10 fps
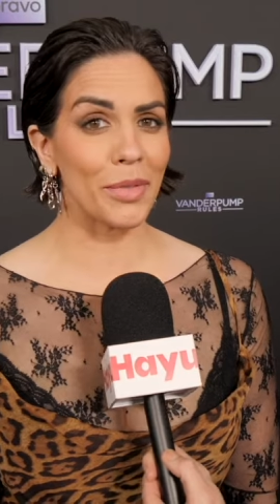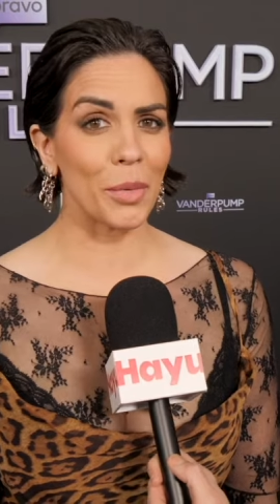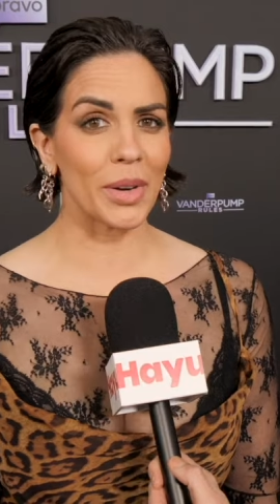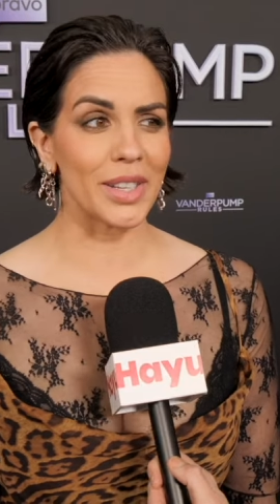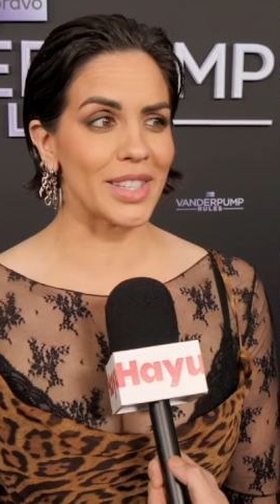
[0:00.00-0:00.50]
if you
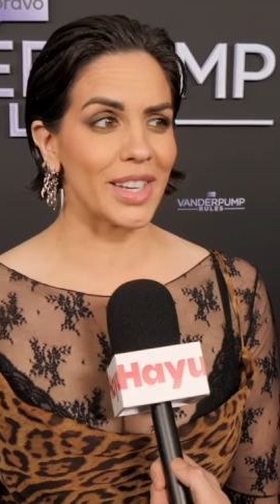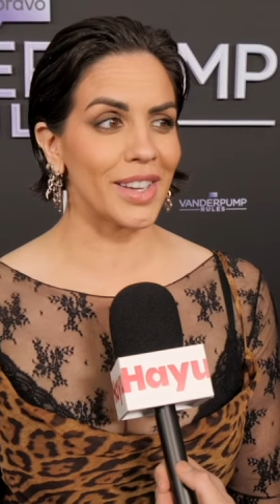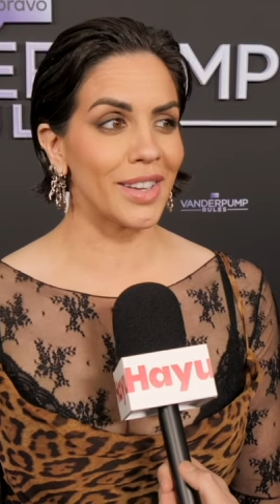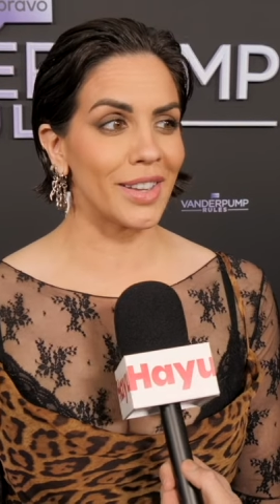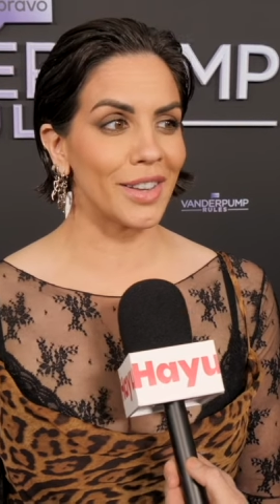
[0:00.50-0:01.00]
want to
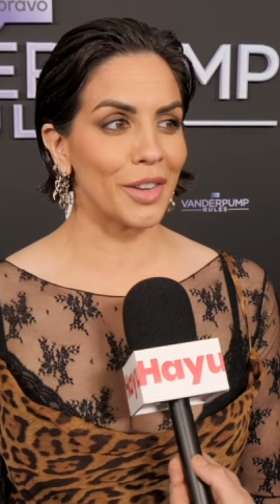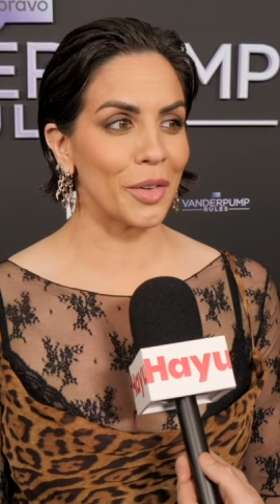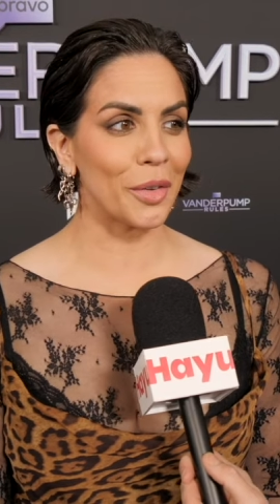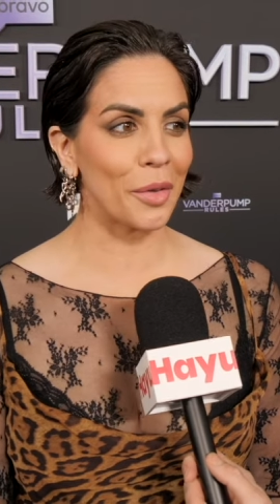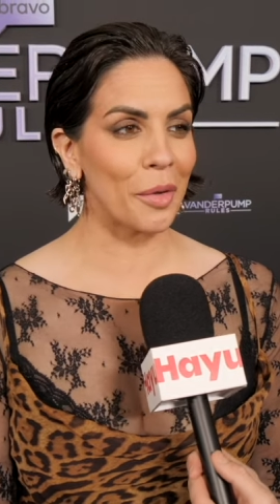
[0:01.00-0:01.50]
see
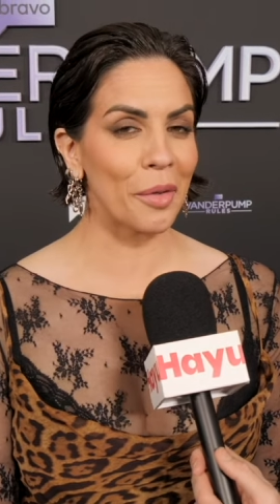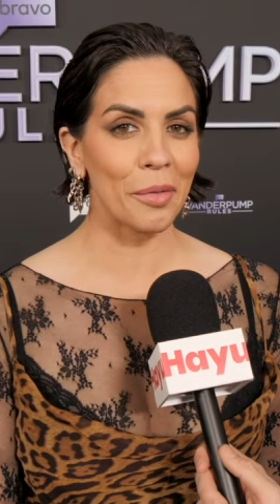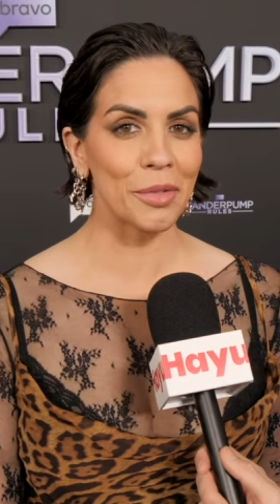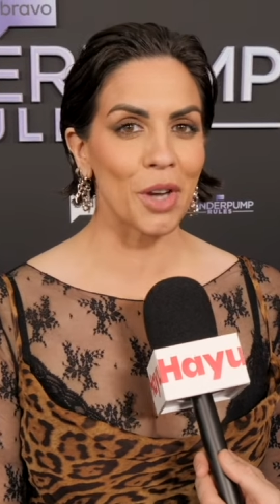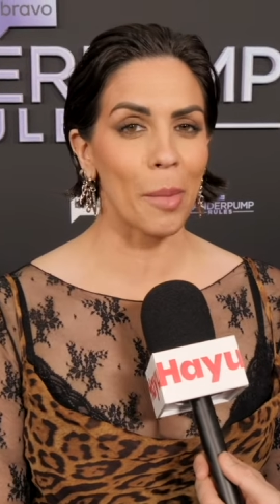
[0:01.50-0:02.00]

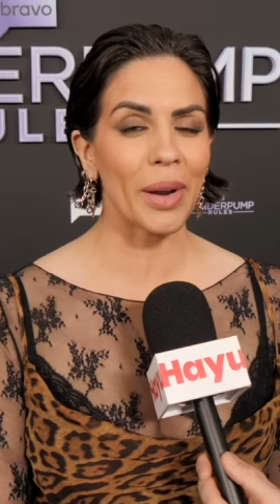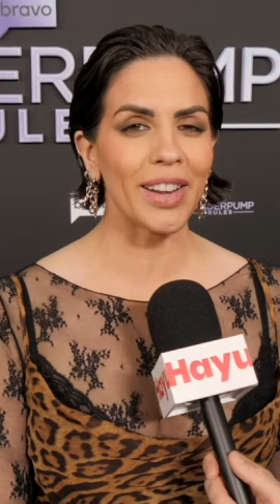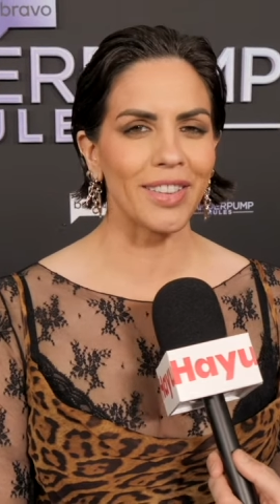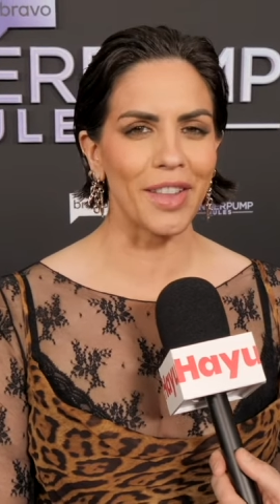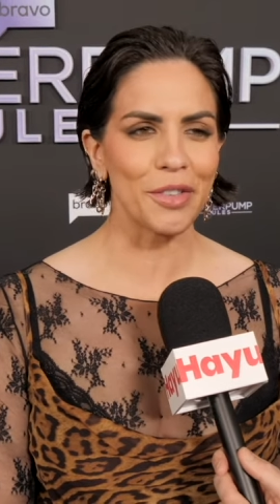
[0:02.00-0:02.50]
Tom and I
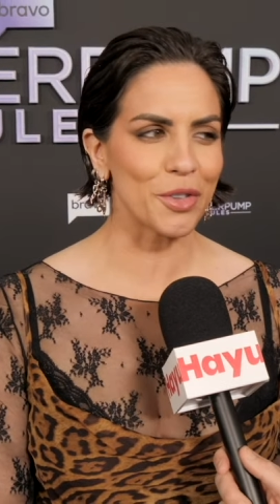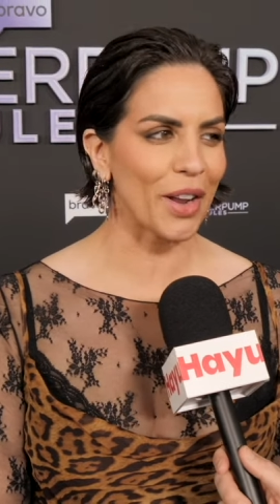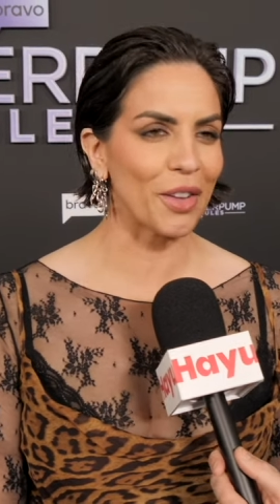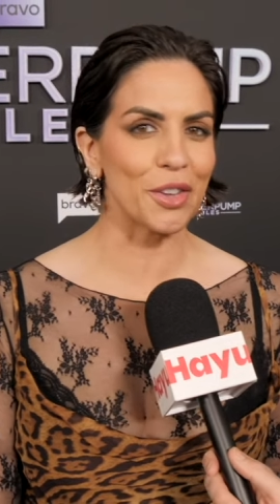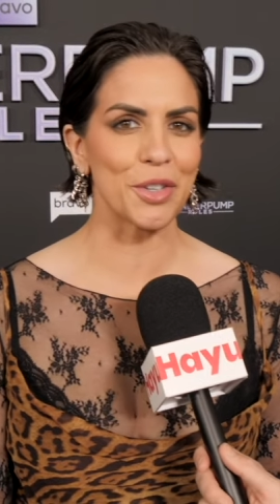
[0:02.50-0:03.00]
in a love
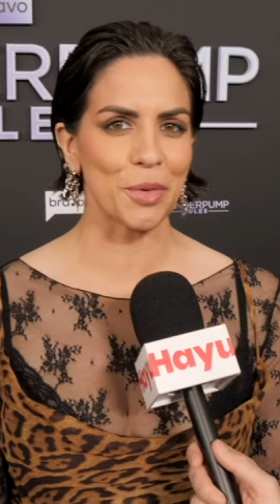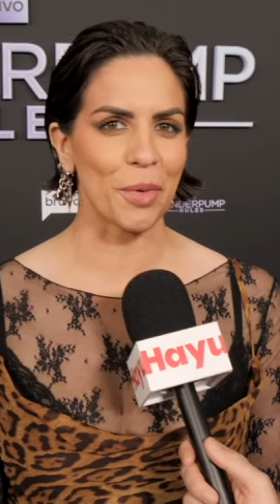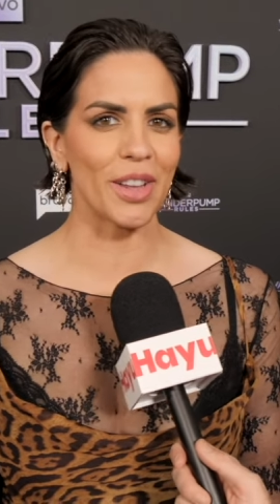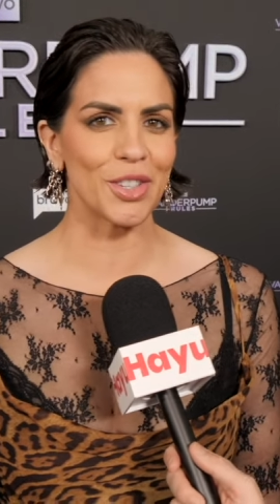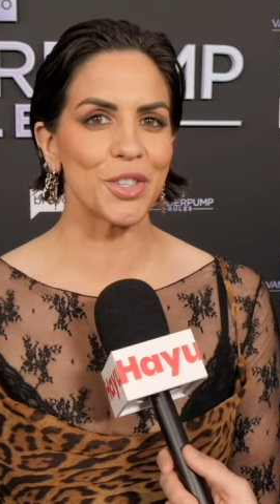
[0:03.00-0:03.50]
triangle, you should
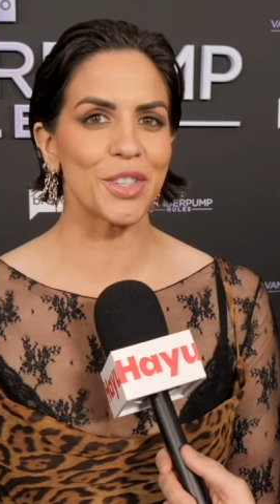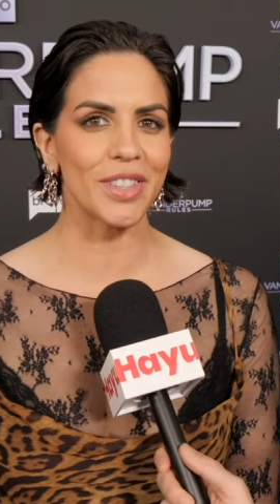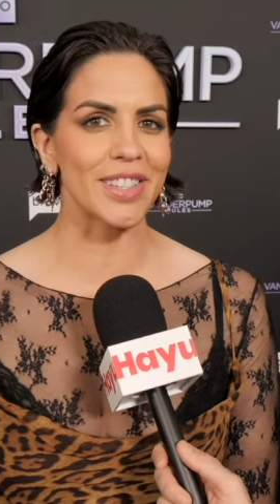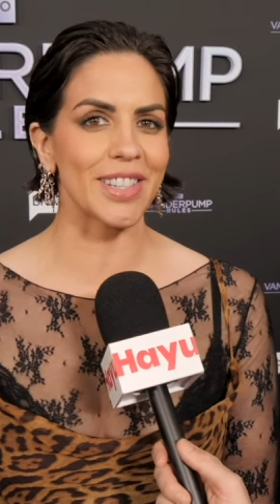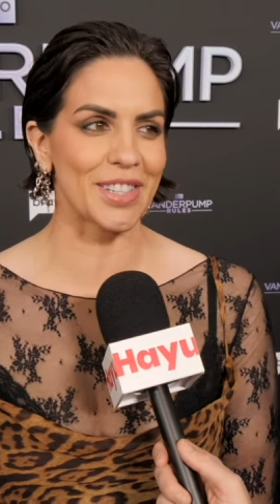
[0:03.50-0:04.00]
watch
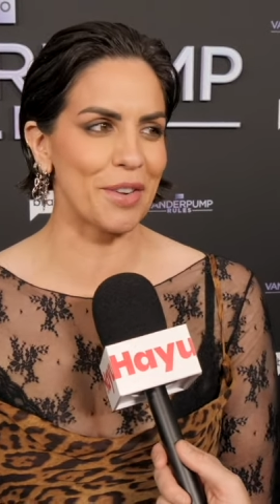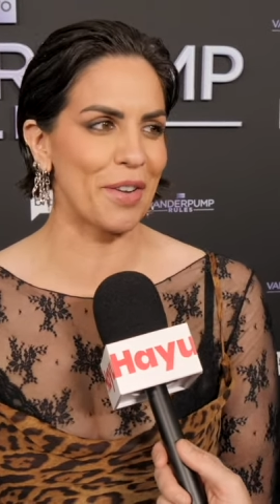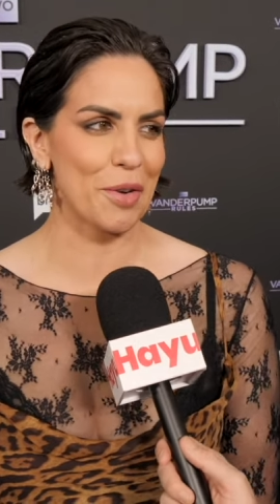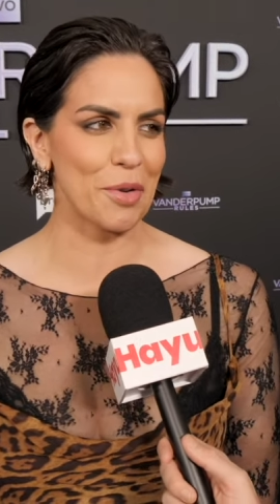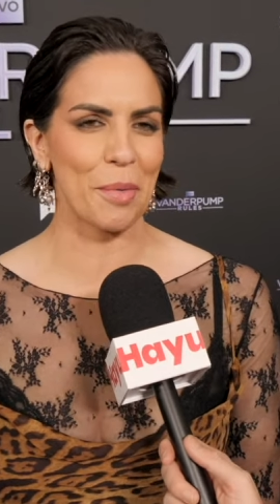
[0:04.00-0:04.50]
the season of
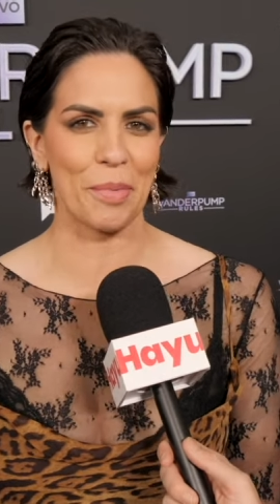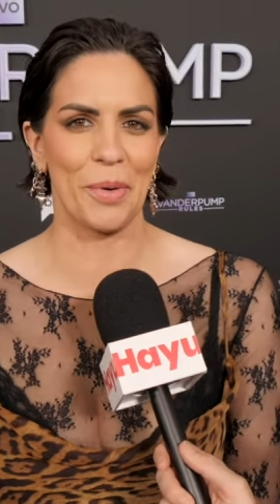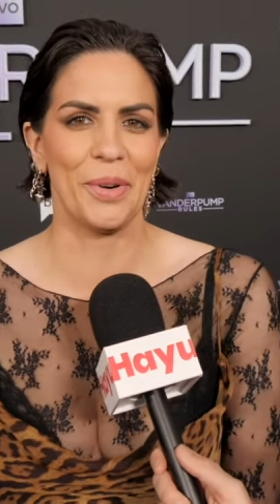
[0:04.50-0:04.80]
Vanderpump